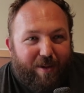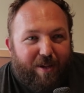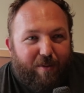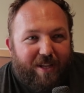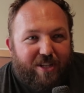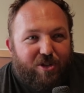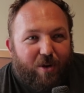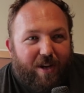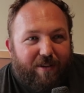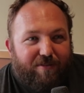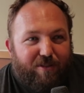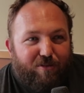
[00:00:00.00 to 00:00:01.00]
we
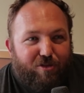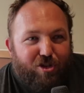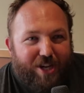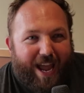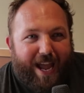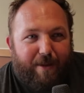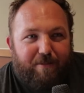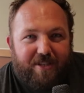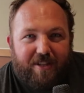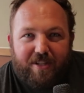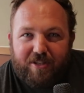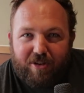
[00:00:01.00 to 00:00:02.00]
enjoy a few
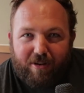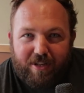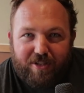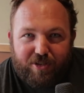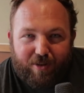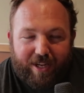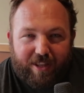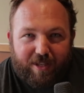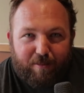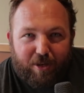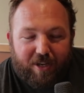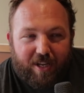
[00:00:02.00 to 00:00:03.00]
jabs at the starting
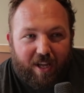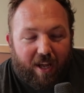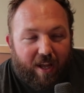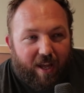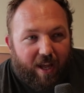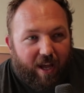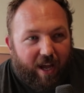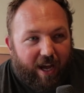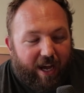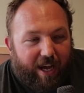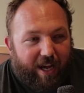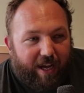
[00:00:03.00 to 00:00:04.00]
strength community.
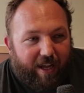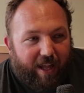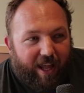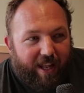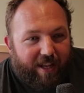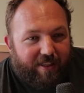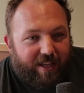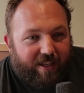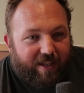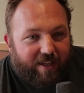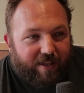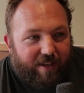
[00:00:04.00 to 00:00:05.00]
And I
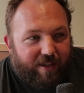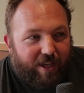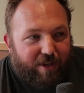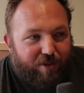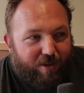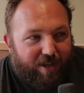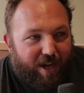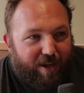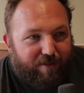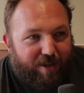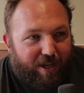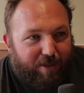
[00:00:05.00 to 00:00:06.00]
think, you know, Jordan and
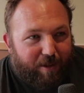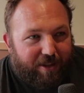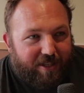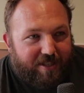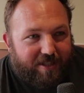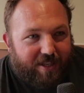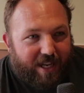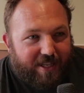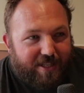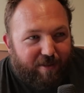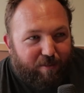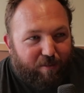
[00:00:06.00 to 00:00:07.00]
I have talked about this
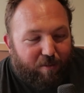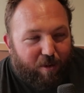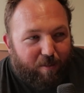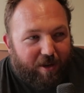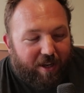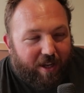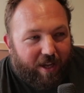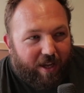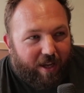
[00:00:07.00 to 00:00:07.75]
kind of stuff before, but